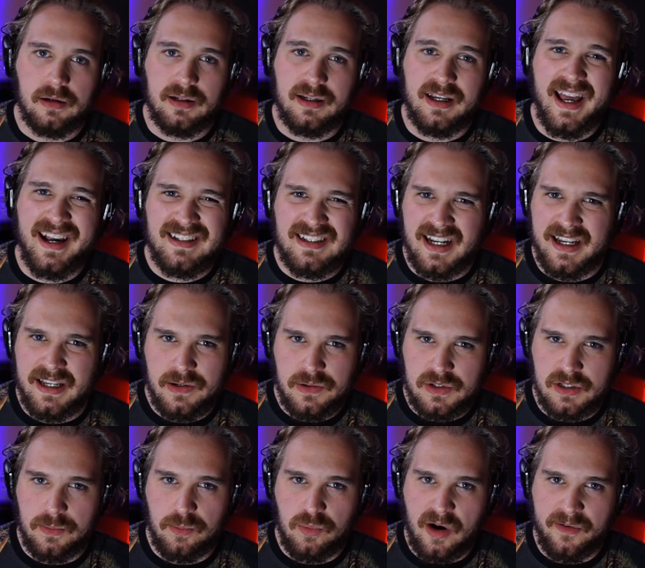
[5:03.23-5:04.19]
Next, I
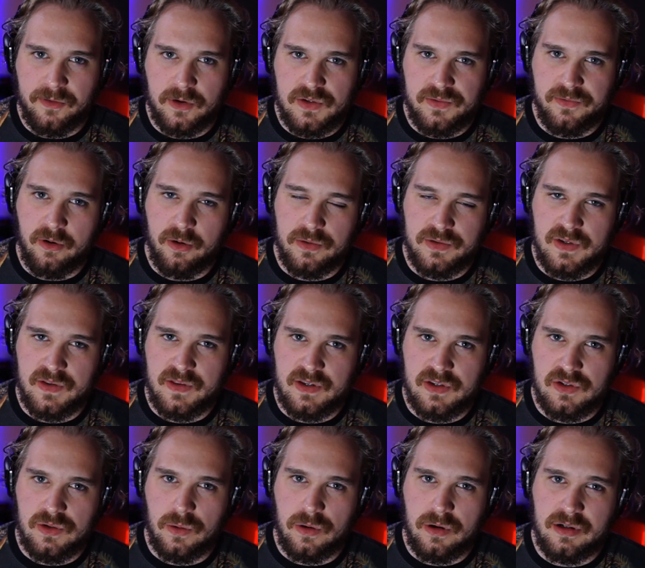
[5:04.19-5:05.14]
used some reference photos of the
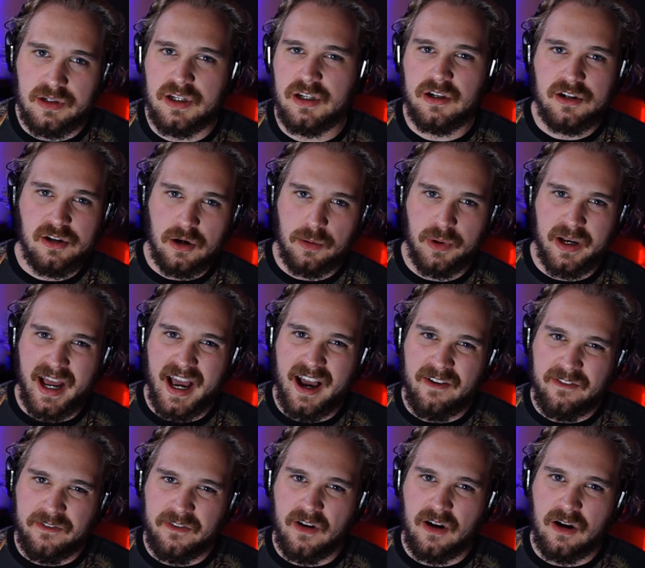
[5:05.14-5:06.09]
sword to determine
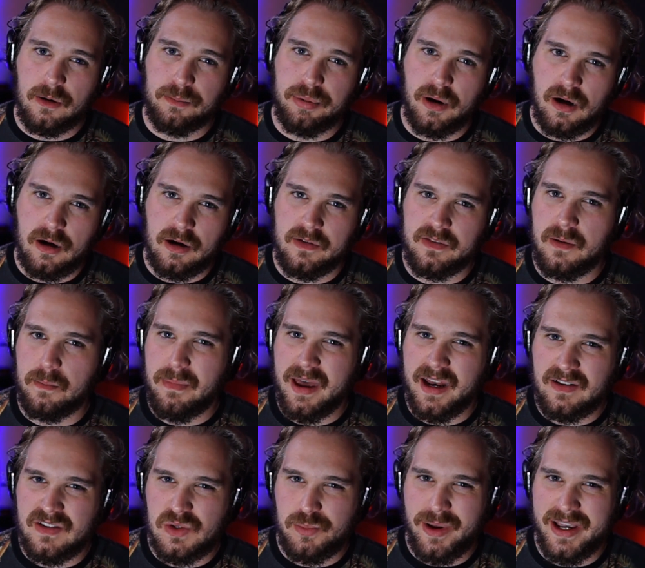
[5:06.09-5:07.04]
how far apart the
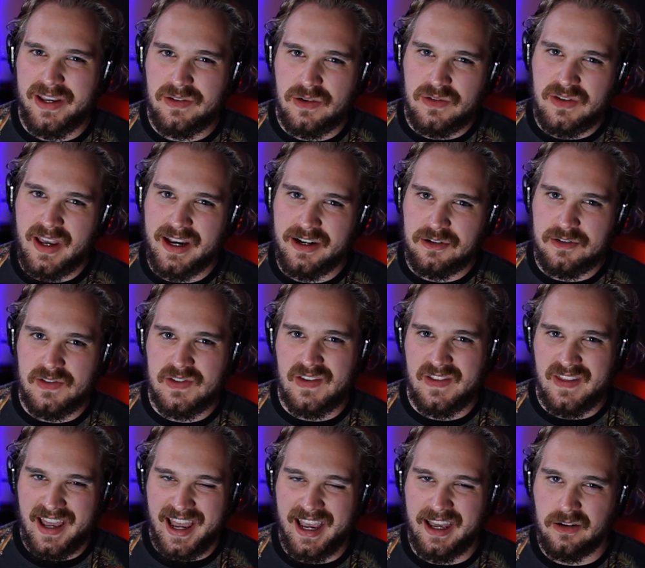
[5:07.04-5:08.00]
metal spacer sections
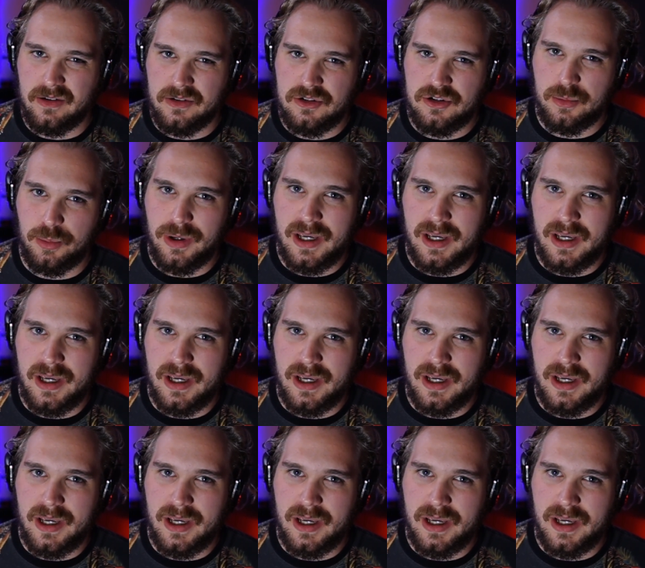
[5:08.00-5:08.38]
of the handle should